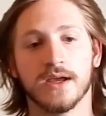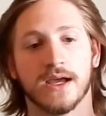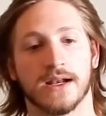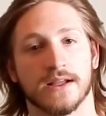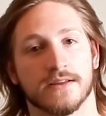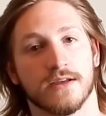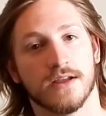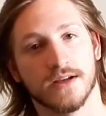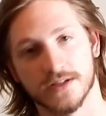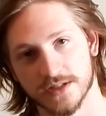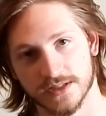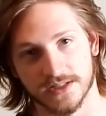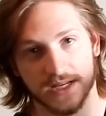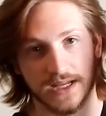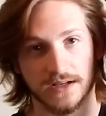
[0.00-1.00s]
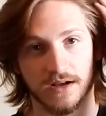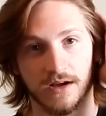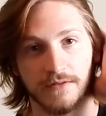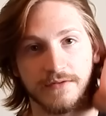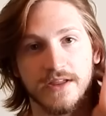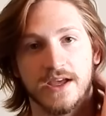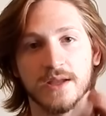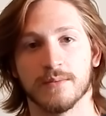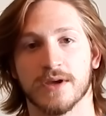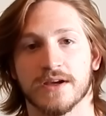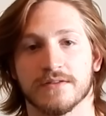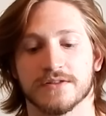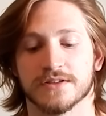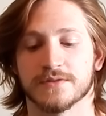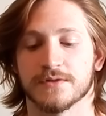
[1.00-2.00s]
And I thought I'd just take off the
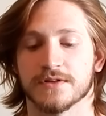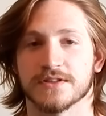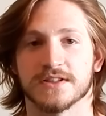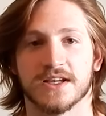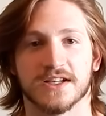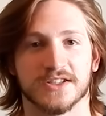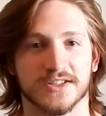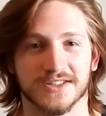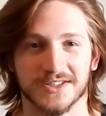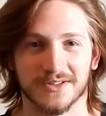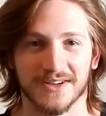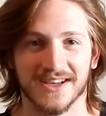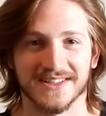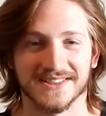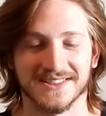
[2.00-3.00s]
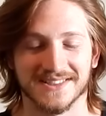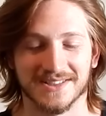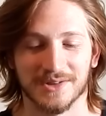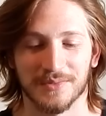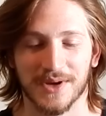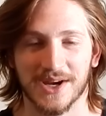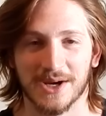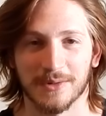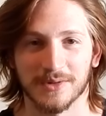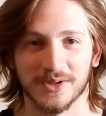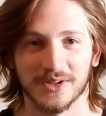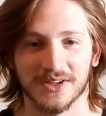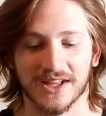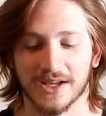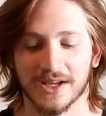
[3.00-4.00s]
headband just for a sec, just so you guys can see what my hair would
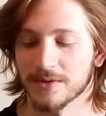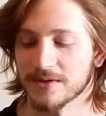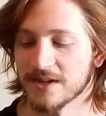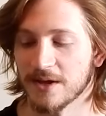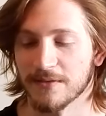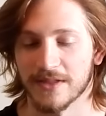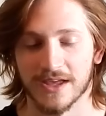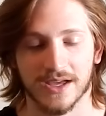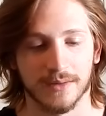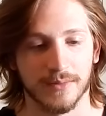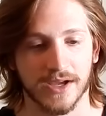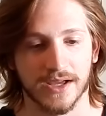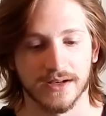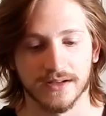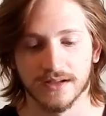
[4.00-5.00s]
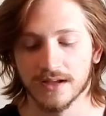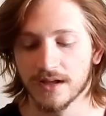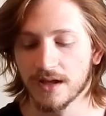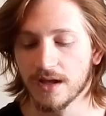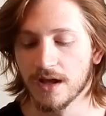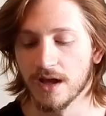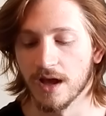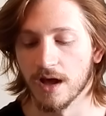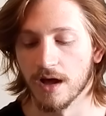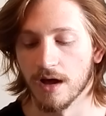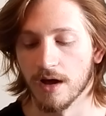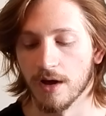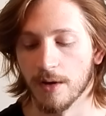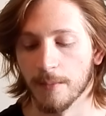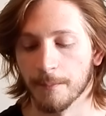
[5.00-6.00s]
look without the headband.
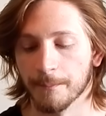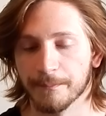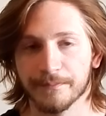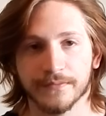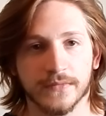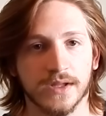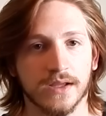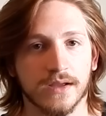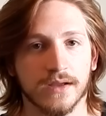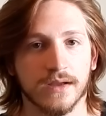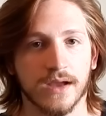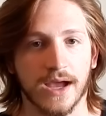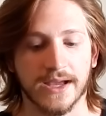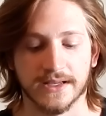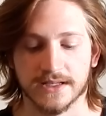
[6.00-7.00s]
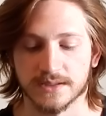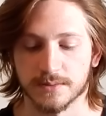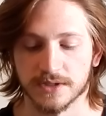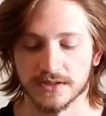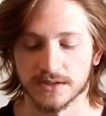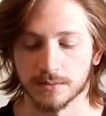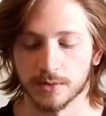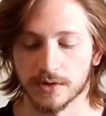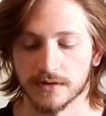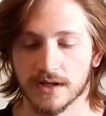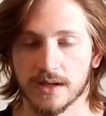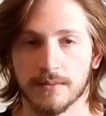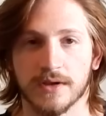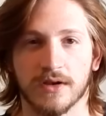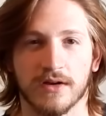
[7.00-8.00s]
I guess because of putting the
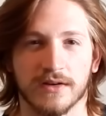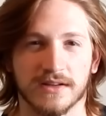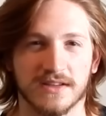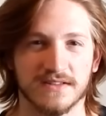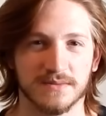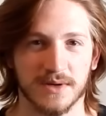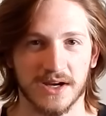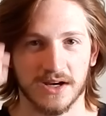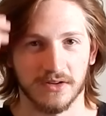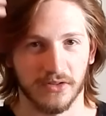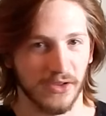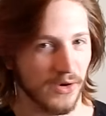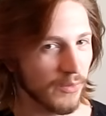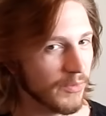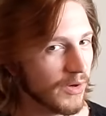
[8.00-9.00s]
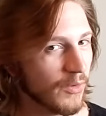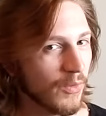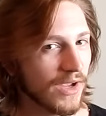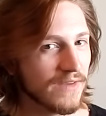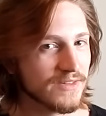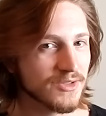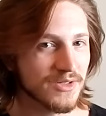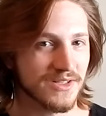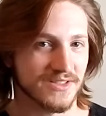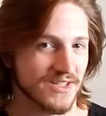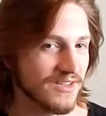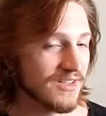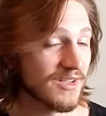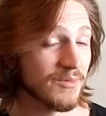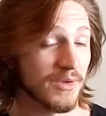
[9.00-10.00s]
headband on, it gives my hair a little bit of wave to it, and
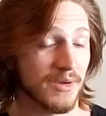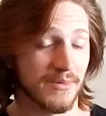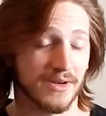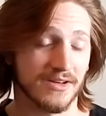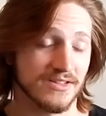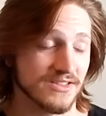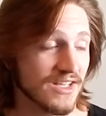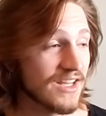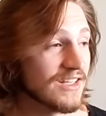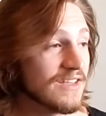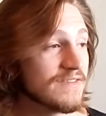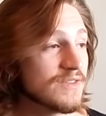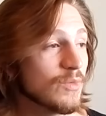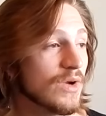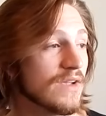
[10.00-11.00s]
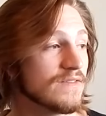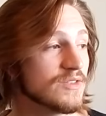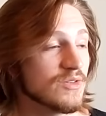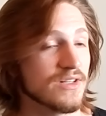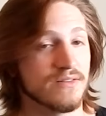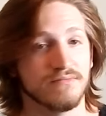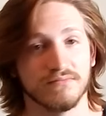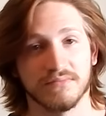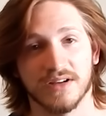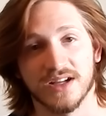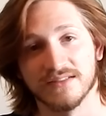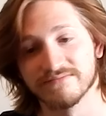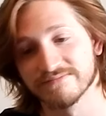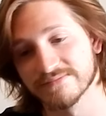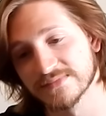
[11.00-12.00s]
tucking it behind my ears kind of gives a wave to it,
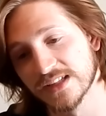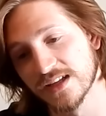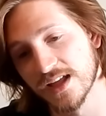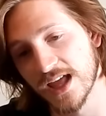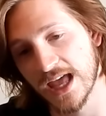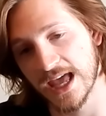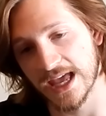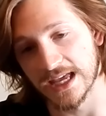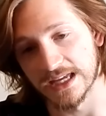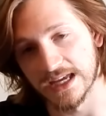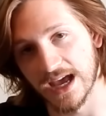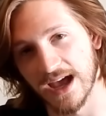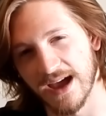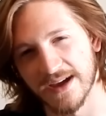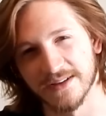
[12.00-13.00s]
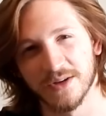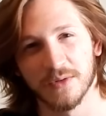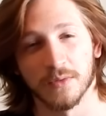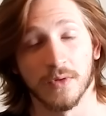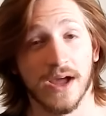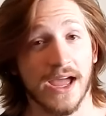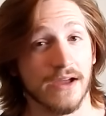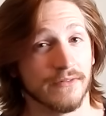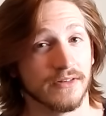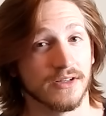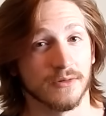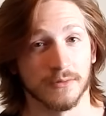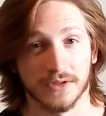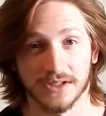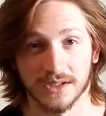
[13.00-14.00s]
but yeah, I don't ever
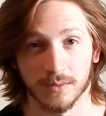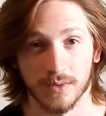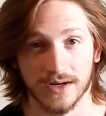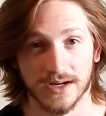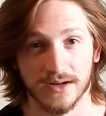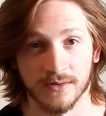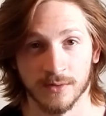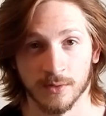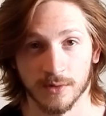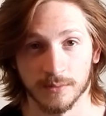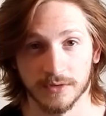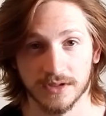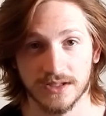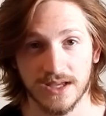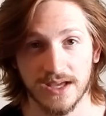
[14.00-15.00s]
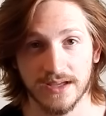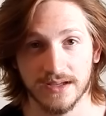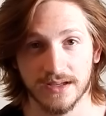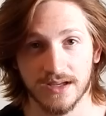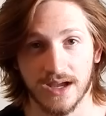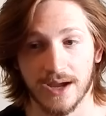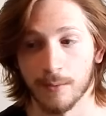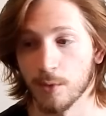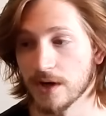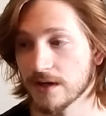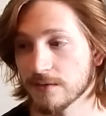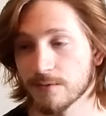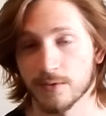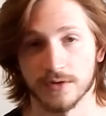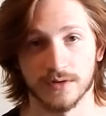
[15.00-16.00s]
really wear it normally yet. I'm
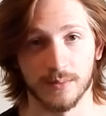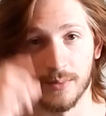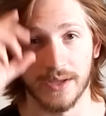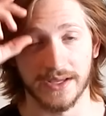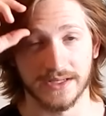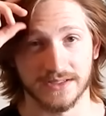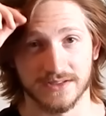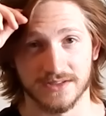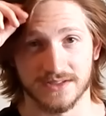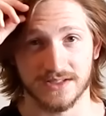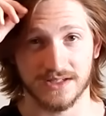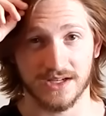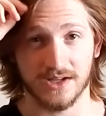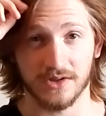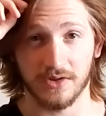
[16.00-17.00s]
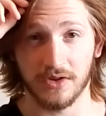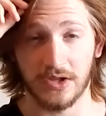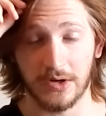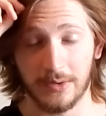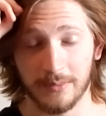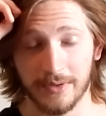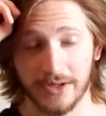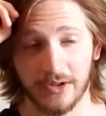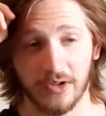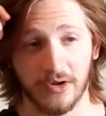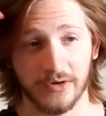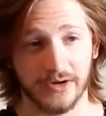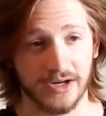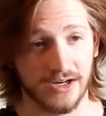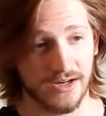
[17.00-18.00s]
waiting for the bangs just to get a little bit
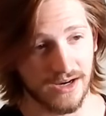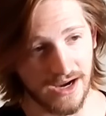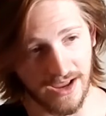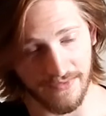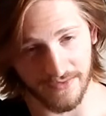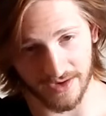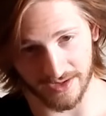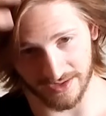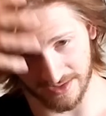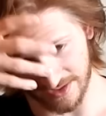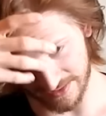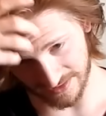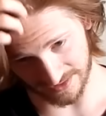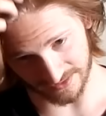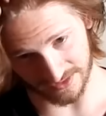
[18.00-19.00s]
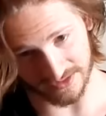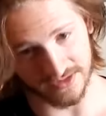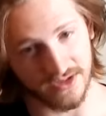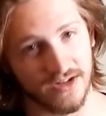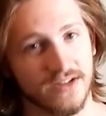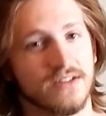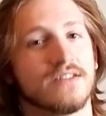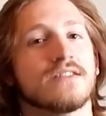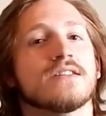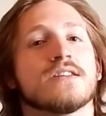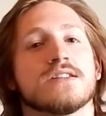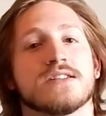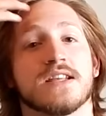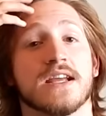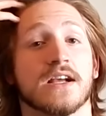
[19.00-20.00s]
longer, and then I think they'll start
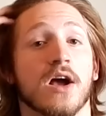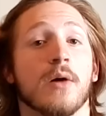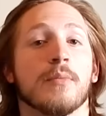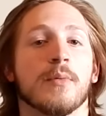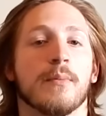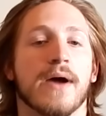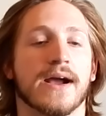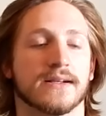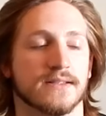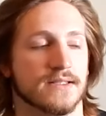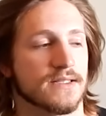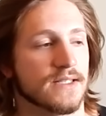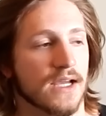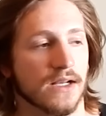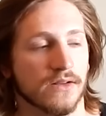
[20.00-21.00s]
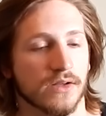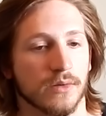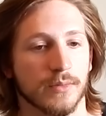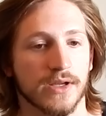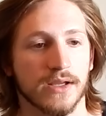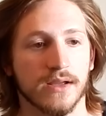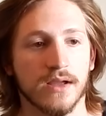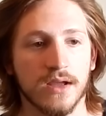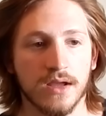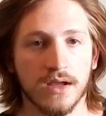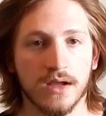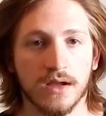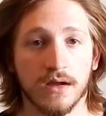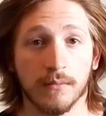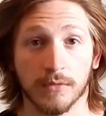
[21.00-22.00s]
staying up and back to the side a little bit,
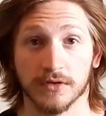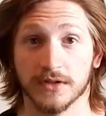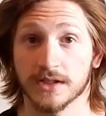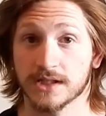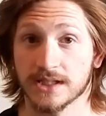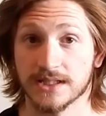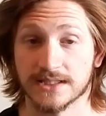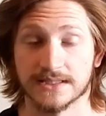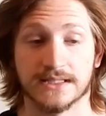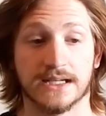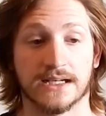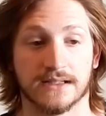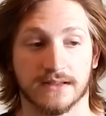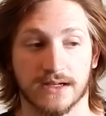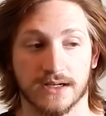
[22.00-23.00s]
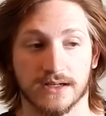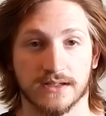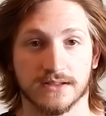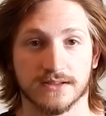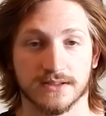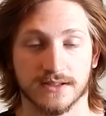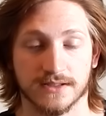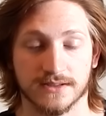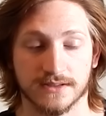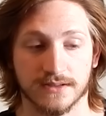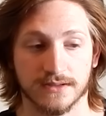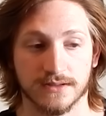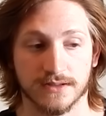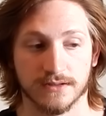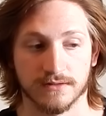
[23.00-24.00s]
but luckily it's getting there, so that's
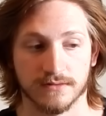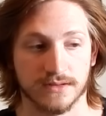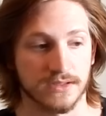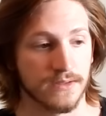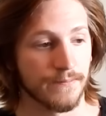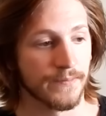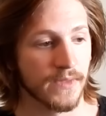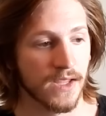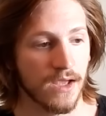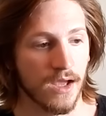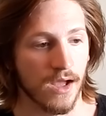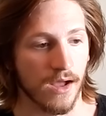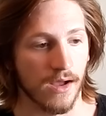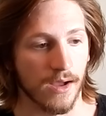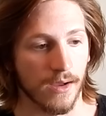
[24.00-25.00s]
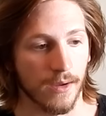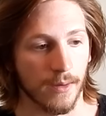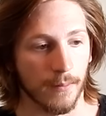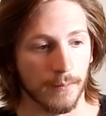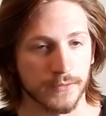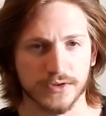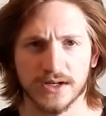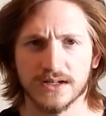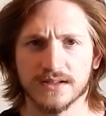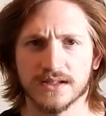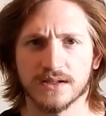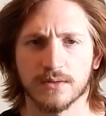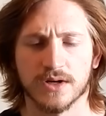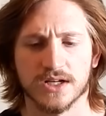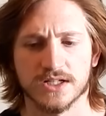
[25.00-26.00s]
good news. I'm trying to
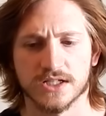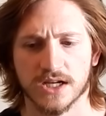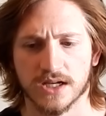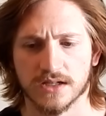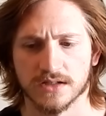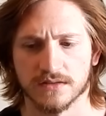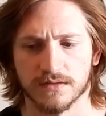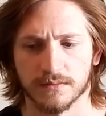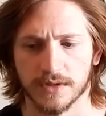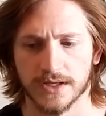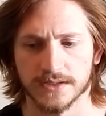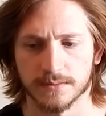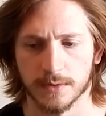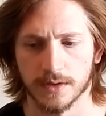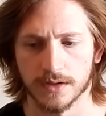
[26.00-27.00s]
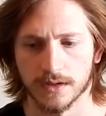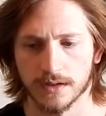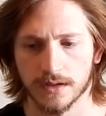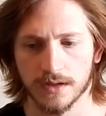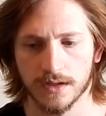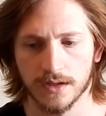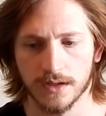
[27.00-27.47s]
think what I changed from last month.